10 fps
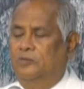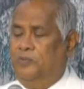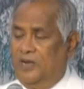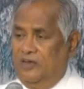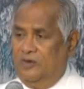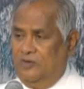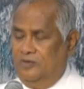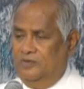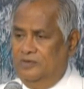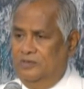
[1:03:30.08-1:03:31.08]
You pray.
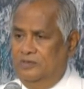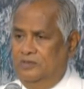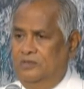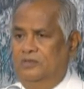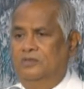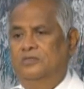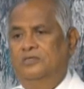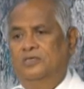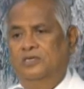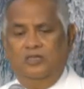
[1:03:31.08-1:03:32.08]

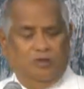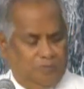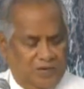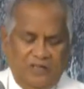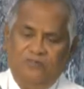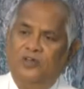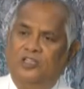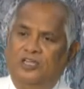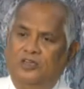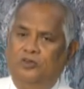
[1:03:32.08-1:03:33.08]
You pray
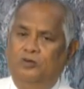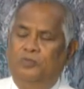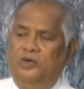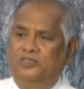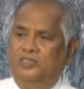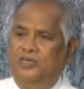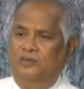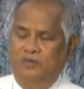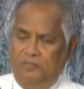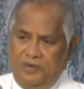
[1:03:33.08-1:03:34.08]
for the newborn
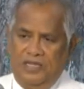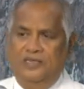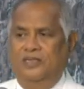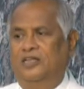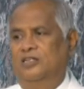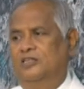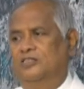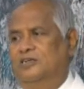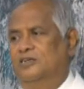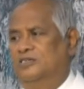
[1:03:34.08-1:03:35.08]
children. We
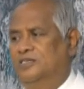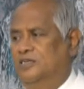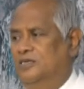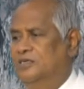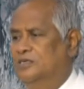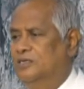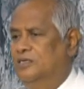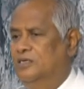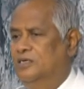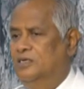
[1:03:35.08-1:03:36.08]
prayed Thursday.
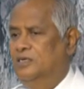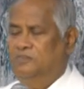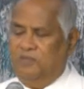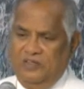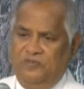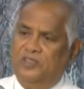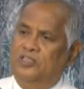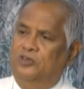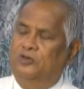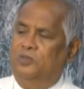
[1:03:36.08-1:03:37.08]
Pray
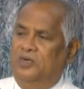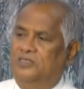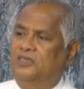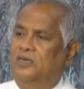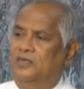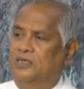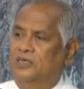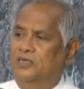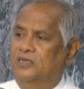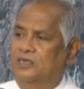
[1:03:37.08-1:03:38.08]
for the newborn children.
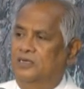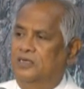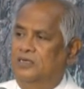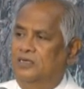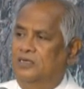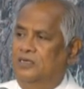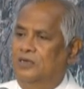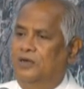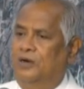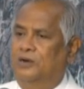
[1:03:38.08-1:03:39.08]

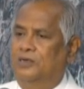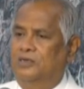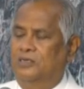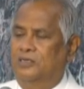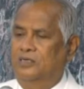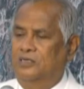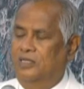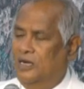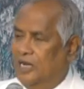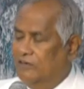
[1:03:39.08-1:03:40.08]
Lord,
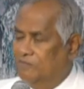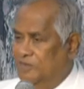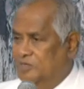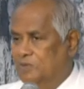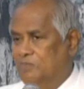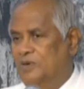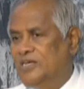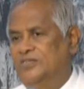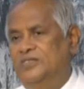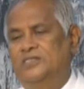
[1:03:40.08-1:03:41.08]
their life must be
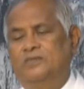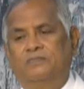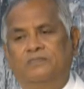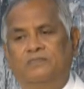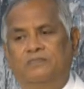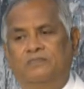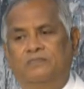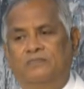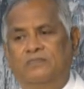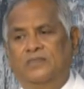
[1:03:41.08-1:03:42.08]
blessed.
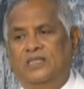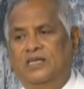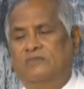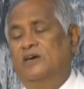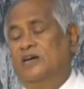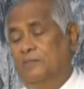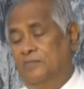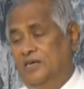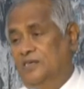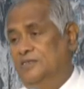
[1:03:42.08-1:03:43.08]
If your
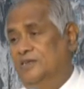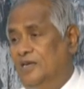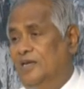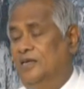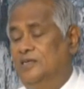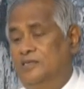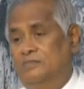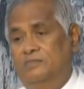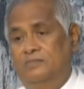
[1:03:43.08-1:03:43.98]
coming is delayed,